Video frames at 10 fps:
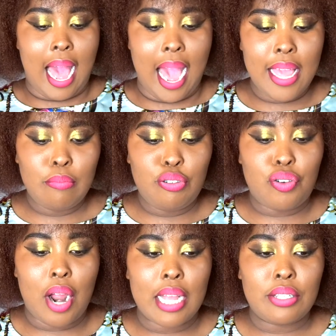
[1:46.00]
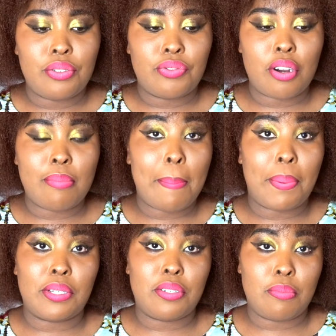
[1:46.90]
I am trying to grow my
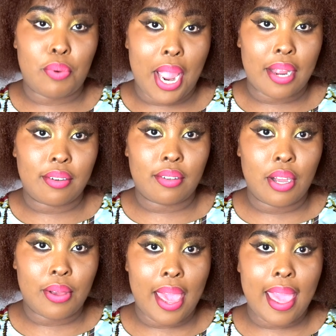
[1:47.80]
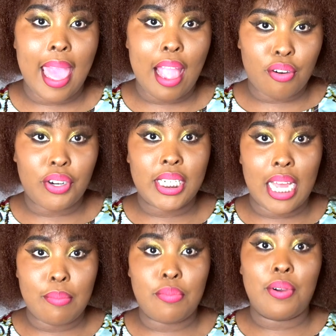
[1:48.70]
personal brand, okay,
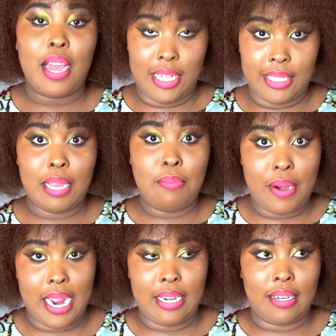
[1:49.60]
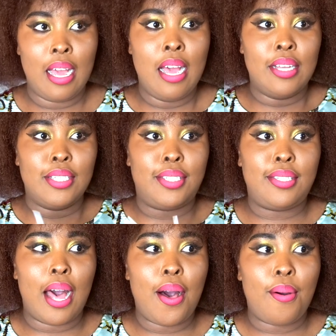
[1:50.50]
Ekranamu as a brand.
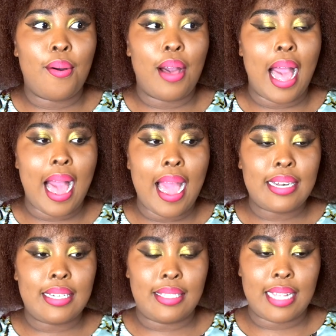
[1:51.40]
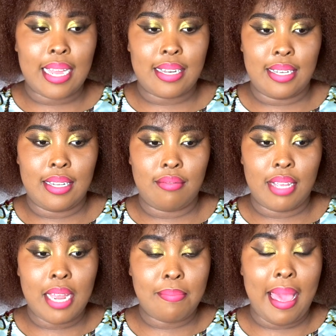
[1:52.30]
So I decided
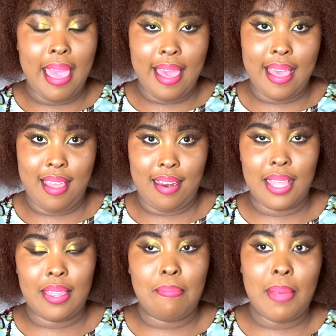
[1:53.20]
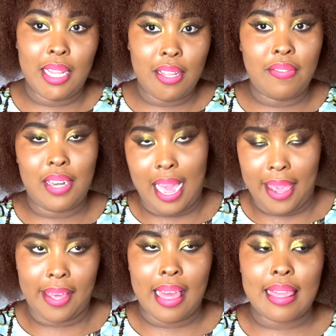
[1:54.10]
in my head, in the middle of the
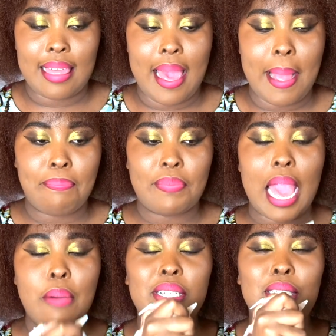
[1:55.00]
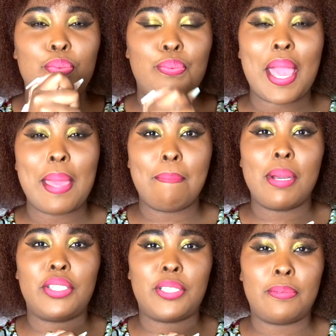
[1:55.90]
night, that it was way
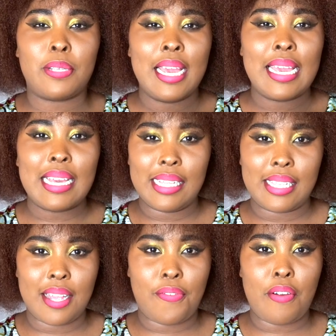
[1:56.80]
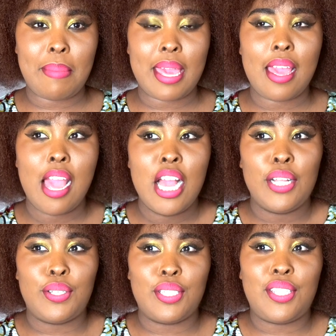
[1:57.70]
much easier for me
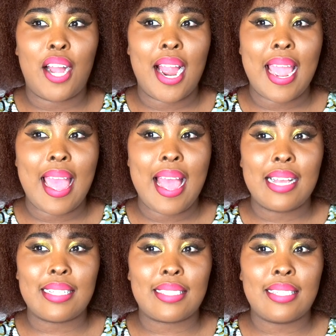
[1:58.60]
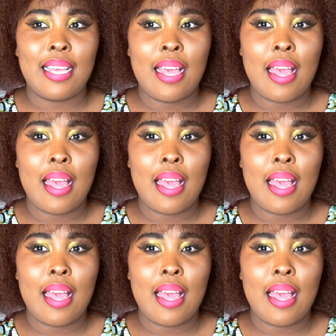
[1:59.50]
to start as